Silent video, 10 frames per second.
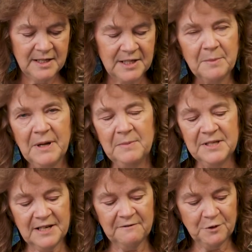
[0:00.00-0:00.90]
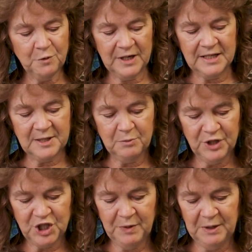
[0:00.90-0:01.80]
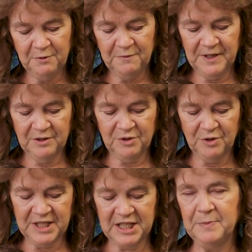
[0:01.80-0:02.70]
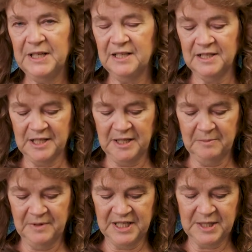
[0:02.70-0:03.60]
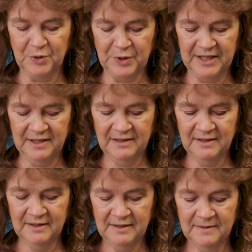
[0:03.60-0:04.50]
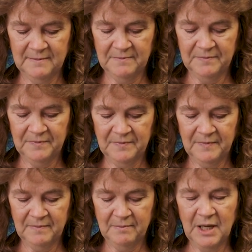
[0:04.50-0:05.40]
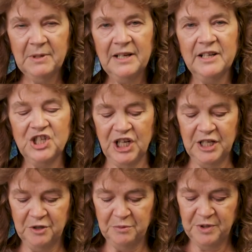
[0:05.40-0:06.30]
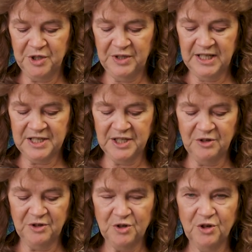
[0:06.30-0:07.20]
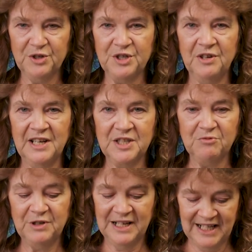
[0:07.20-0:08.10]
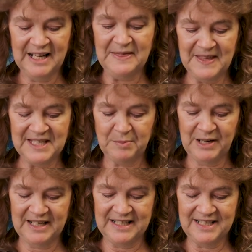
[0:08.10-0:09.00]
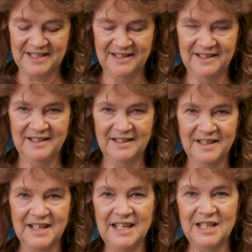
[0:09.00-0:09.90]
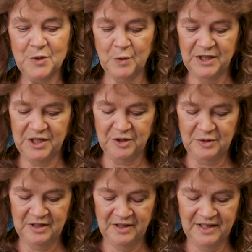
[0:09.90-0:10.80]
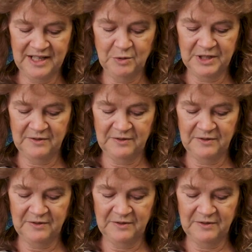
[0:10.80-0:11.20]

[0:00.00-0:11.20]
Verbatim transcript: So there may be several ways in which people feel God is speaking to them this morning. Maybe like Jacob, you need to know that God is really in this place, that he is with you and that he will